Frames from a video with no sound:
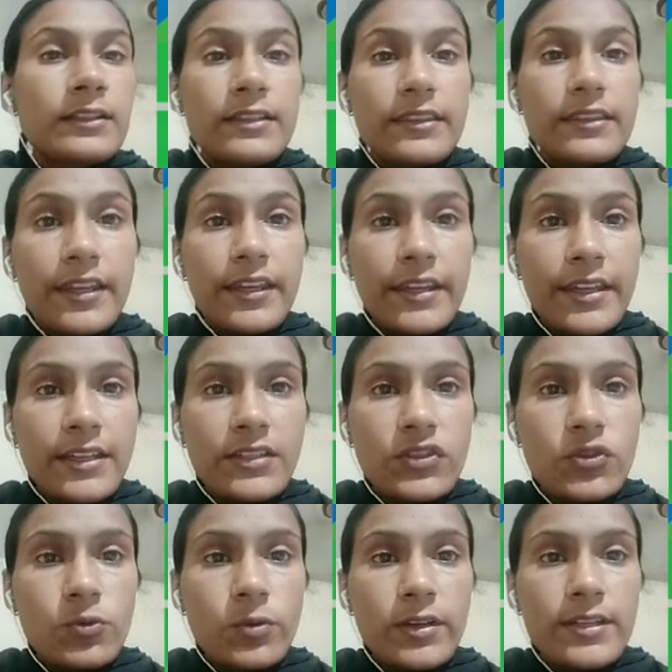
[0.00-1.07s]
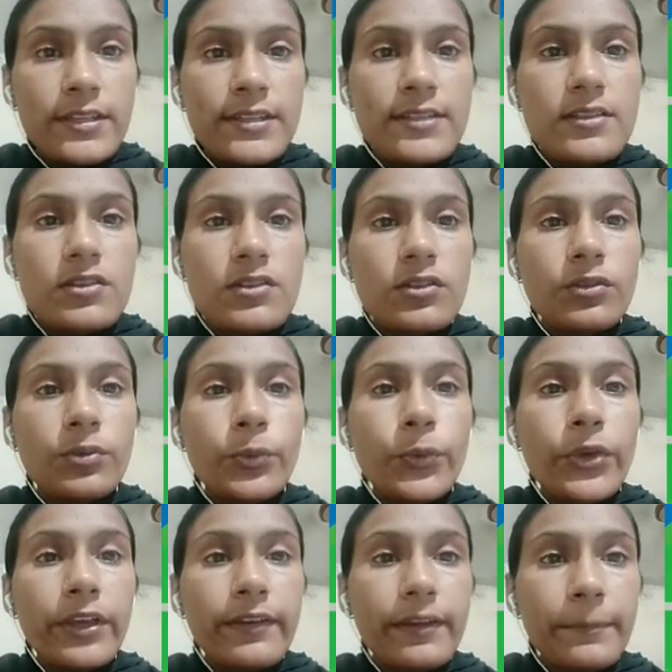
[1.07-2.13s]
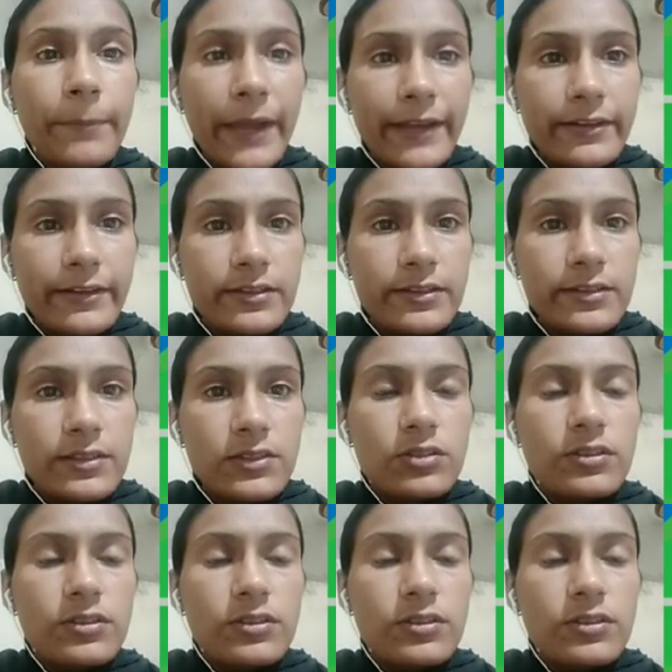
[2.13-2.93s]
The next one is weaving patterns.